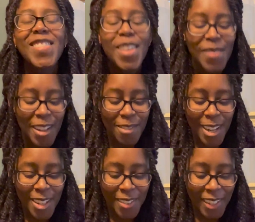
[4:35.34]
from my
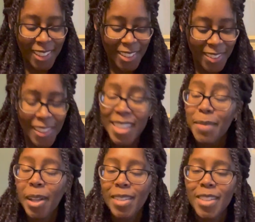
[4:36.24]
friend who went who went to
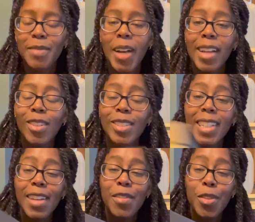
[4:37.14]
Belgium. I only
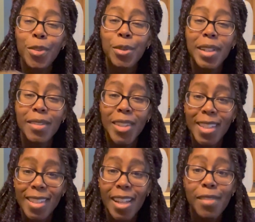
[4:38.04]
have three of
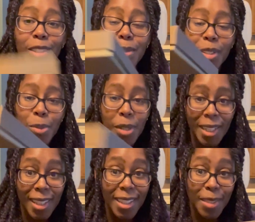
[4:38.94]
these left. There were
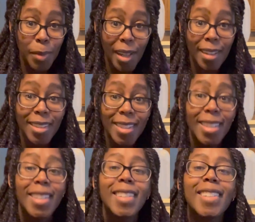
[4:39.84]
20 in this box.
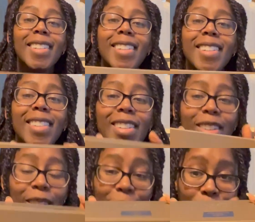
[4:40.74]
There
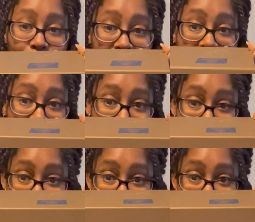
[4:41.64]
are three left.
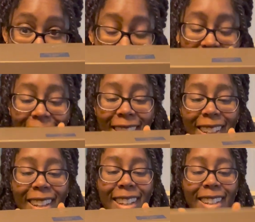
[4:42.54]

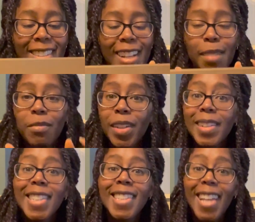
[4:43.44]
And I'm
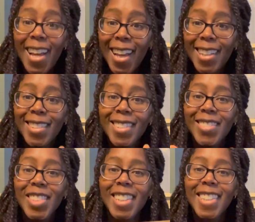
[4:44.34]
very sad
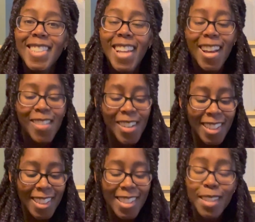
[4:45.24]
because I
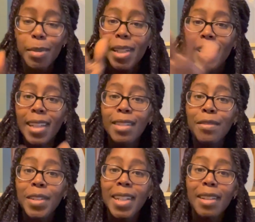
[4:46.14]
want this to be an
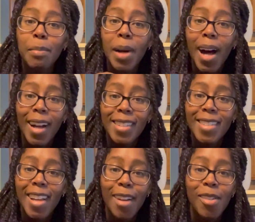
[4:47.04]
infinite box.
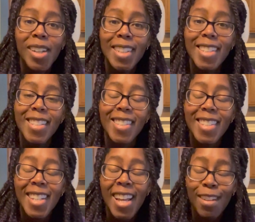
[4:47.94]
I want it to just
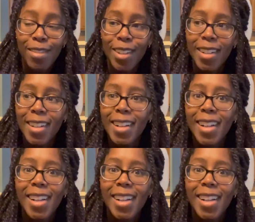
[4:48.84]
never